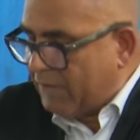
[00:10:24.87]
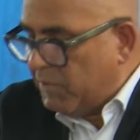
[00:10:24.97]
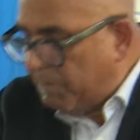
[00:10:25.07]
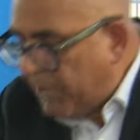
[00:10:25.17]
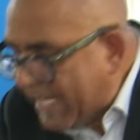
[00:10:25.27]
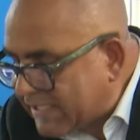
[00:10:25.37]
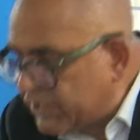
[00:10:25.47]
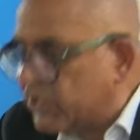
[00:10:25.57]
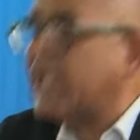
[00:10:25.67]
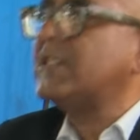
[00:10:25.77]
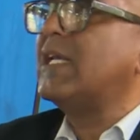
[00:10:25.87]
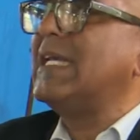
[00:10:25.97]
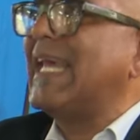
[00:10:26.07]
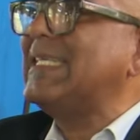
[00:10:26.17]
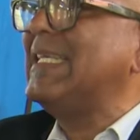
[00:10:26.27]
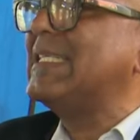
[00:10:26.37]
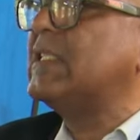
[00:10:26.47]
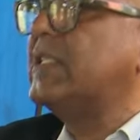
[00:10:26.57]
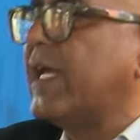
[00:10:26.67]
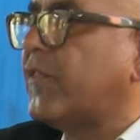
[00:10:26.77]
And we pledge not to let
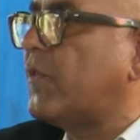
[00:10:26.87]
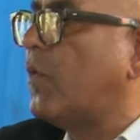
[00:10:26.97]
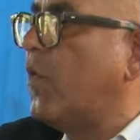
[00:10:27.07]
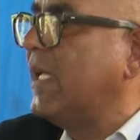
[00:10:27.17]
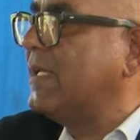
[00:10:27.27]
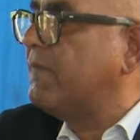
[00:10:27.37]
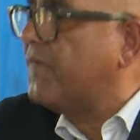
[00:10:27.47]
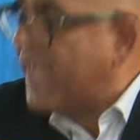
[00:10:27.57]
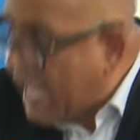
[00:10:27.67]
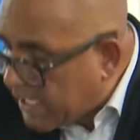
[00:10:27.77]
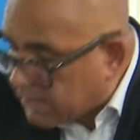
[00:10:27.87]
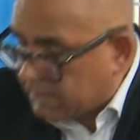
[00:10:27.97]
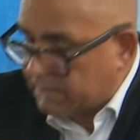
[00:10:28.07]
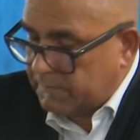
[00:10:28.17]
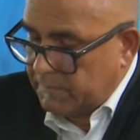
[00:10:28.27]
his death go in vain.